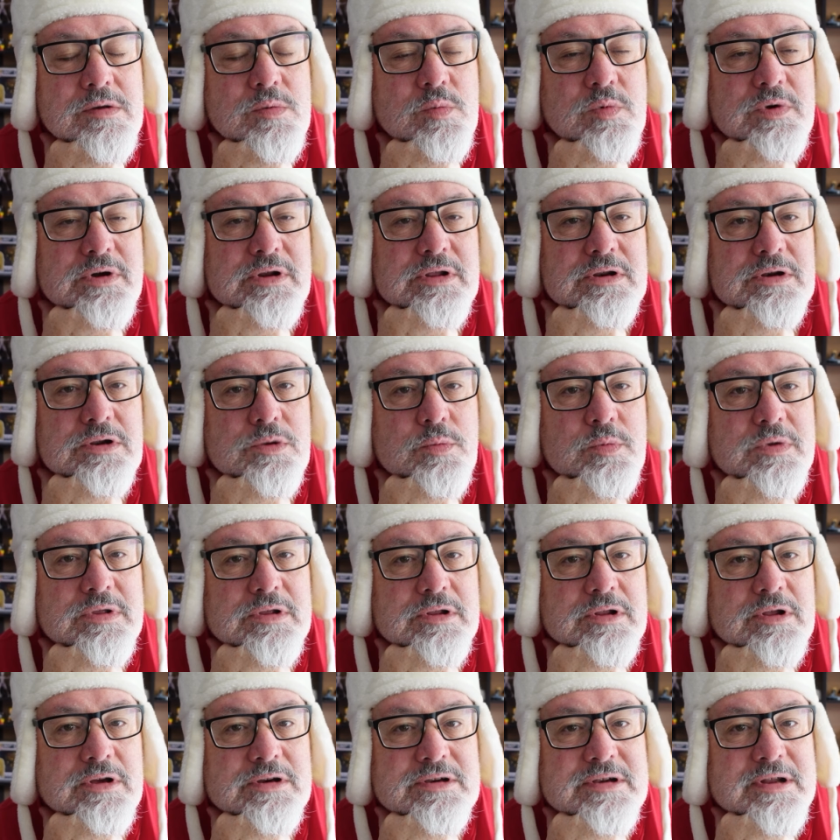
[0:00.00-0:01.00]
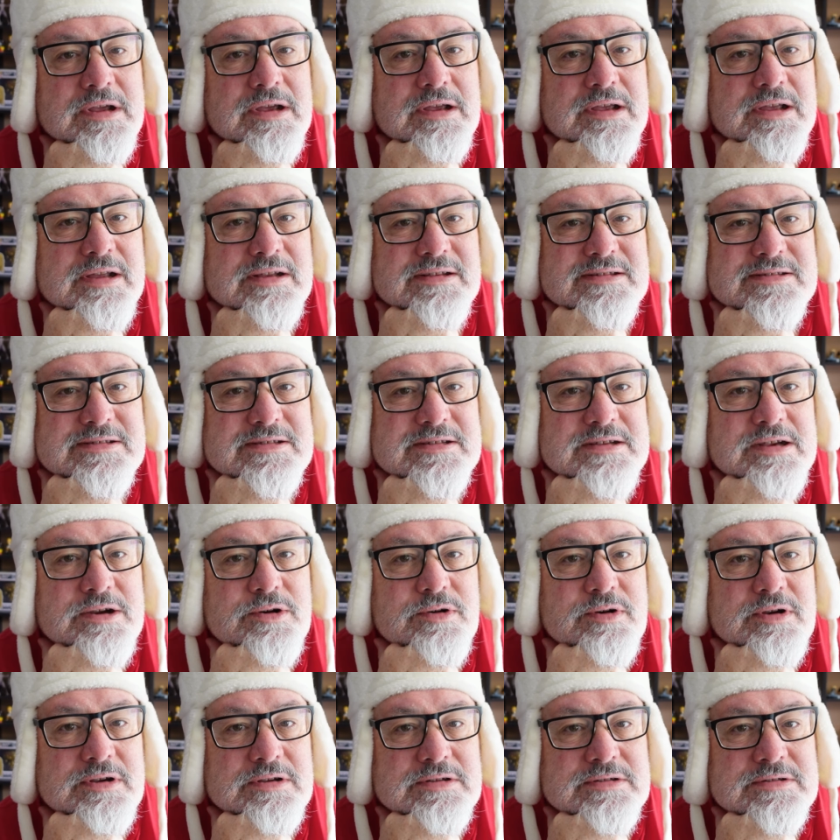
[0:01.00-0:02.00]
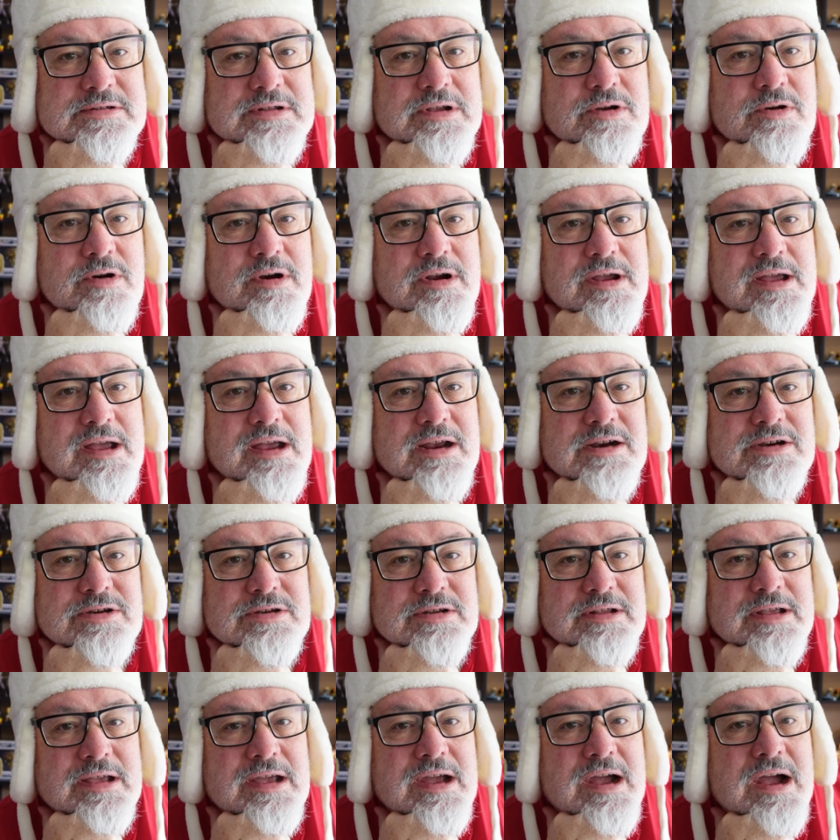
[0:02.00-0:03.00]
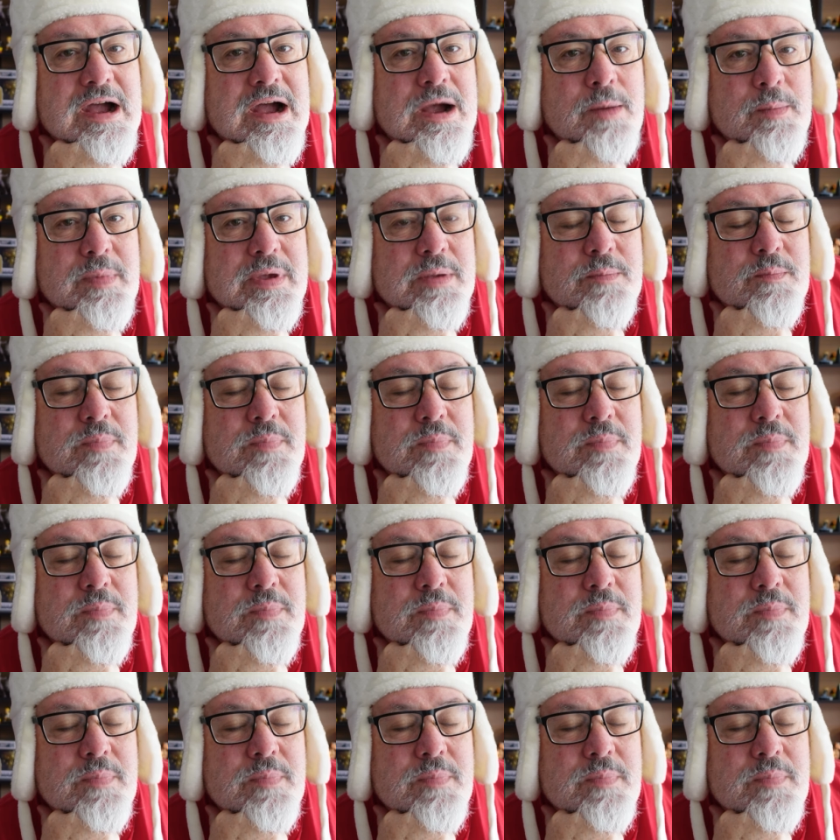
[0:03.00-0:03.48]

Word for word: What do you do when the lockdown gets serious? There are actually army